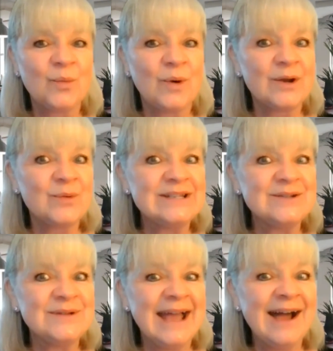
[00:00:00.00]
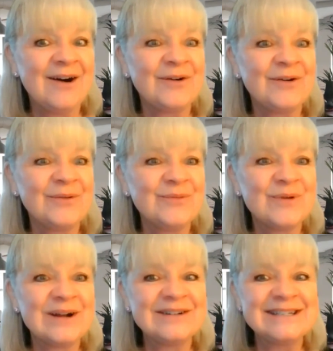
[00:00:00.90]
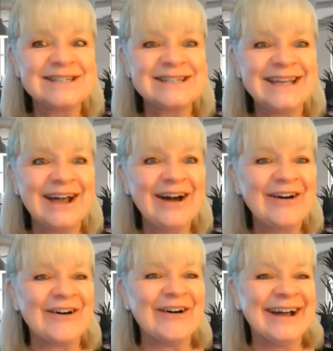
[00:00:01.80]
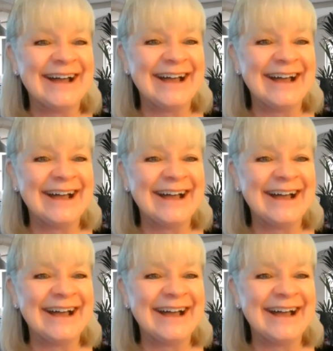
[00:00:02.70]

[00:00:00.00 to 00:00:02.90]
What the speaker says: what do we do now? Where did she go?